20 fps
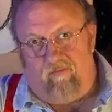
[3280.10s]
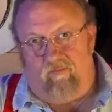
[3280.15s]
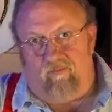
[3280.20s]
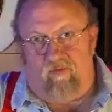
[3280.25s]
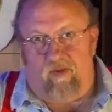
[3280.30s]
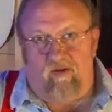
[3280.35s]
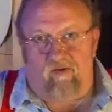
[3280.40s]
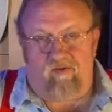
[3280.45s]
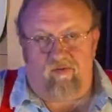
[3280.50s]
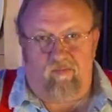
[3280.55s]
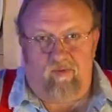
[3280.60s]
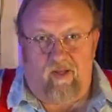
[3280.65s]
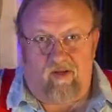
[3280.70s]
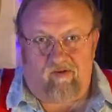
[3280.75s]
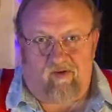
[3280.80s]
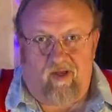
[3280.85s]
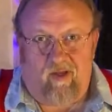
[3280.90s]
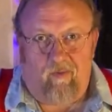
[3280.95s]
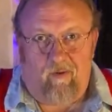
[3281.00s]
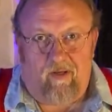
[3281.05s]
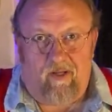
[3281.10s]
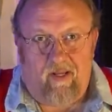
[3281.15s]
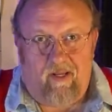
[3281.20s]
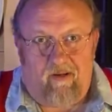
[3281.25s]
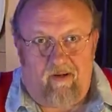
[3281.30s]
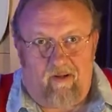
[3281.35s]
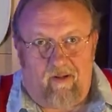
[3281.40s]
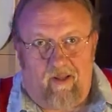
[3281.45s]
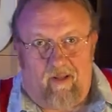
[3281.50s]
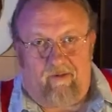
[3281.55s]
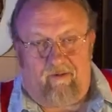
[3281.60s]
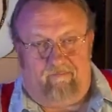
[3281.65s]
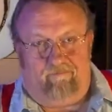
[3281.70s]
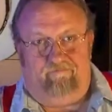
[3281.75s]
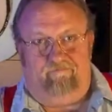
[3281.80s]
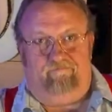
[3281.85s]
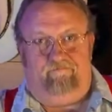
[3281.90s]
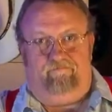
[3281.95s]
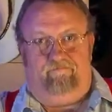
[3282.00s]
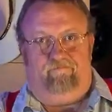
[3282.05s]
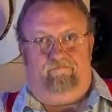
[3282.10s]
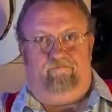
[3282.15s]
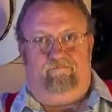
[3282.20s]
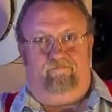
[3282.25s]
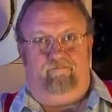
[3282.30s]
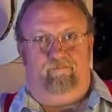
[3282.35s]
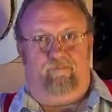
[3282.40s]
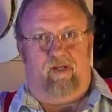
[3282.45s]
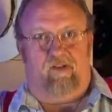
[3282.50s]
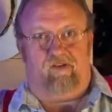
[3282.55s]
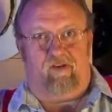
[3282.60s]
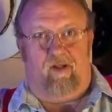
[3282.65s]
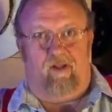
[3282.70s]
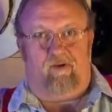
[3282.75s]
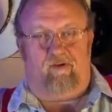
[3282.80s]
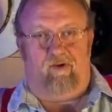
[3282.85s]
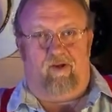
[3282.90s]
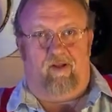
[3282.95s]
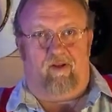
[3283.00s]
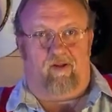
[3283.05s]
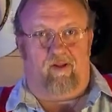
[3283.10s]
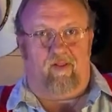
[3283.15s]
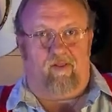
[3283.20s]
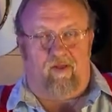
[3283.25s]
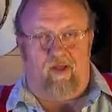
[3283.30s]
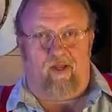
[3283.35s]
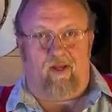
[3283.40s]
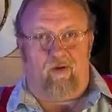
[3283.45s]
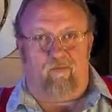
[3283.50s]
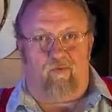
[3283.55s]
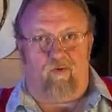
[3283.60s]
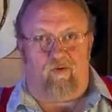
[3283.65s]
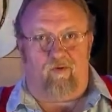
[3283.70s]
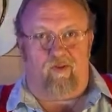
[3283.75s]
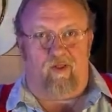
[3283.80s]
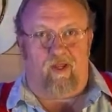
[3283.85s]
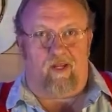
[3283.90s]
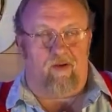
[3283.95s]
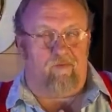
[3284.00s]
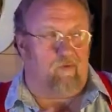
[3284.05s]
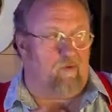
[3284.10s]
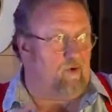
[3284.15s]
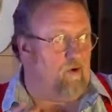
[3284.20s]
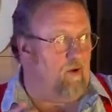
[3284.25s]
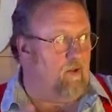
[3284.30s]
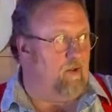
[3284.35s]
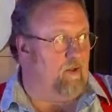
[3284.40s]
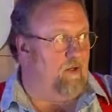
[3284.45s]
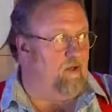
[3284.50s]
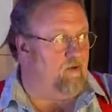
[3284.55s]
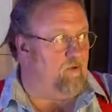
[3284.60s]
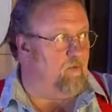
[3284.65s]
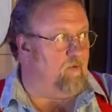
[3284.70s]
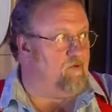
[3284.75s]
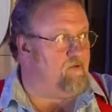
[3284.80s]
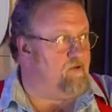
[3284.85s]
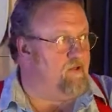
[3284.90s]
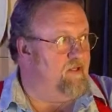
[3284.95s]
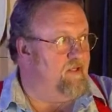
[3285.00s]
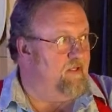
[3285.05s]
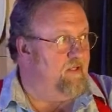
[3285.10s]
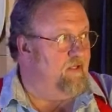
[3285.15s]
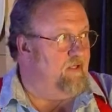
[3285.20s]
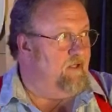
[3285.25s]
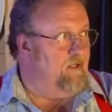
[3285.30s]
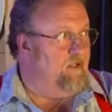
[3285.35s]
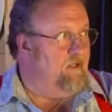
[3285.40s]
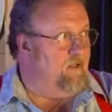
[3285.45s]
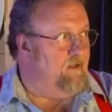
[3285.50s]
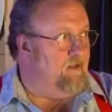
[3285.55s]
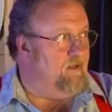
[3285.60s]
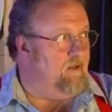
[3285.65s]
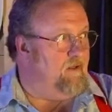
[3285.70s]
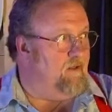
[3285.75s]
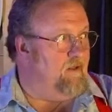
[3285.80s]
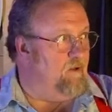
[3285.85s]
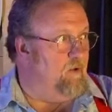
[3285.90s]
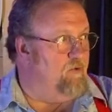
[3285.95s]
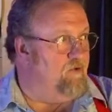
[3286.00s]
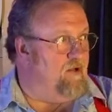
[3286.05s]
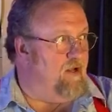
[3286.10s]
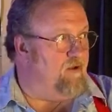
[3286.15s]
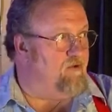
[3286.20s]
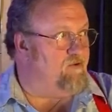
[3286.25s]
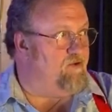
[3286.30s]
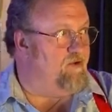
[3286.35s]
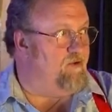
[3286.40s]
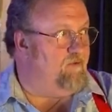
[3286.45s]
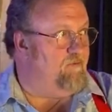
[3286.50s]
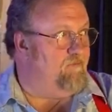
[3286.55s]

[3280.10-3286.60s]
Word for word: that's that's how I'd handle that. Best of luck to you. Thank you for thank you for calling into us. Uh, who's next?